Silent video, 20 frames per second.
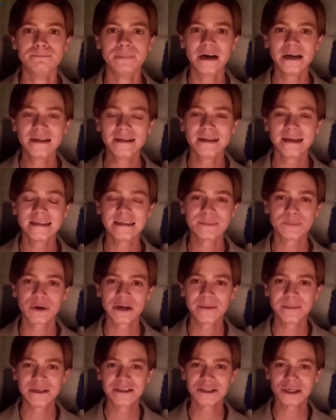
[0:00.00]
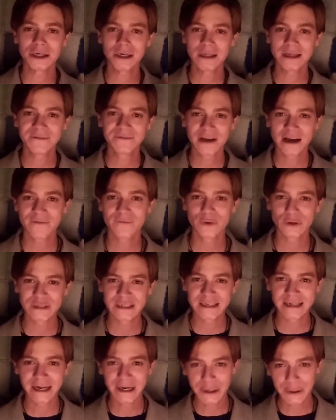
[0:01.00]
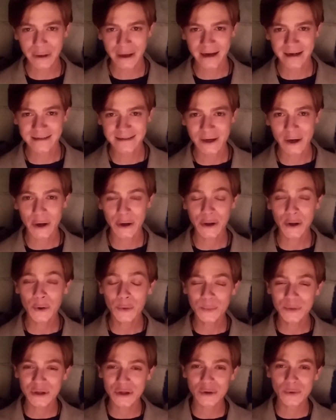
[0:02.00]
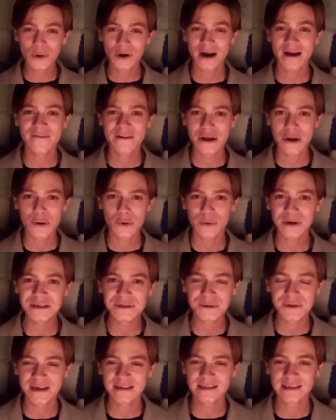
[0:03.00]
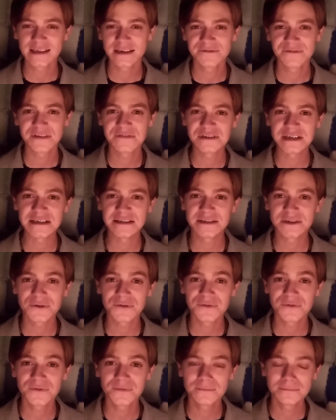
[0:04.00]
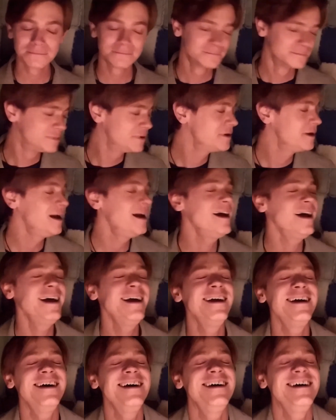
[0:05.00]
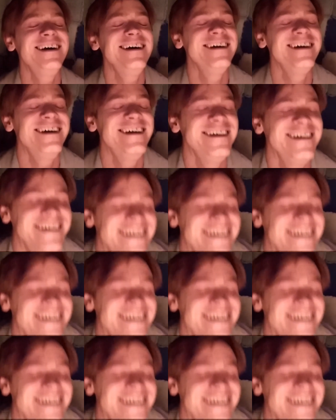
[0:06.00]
But that's pretty much all I've got for today, you guys. I hope you are having a great 2015 so far.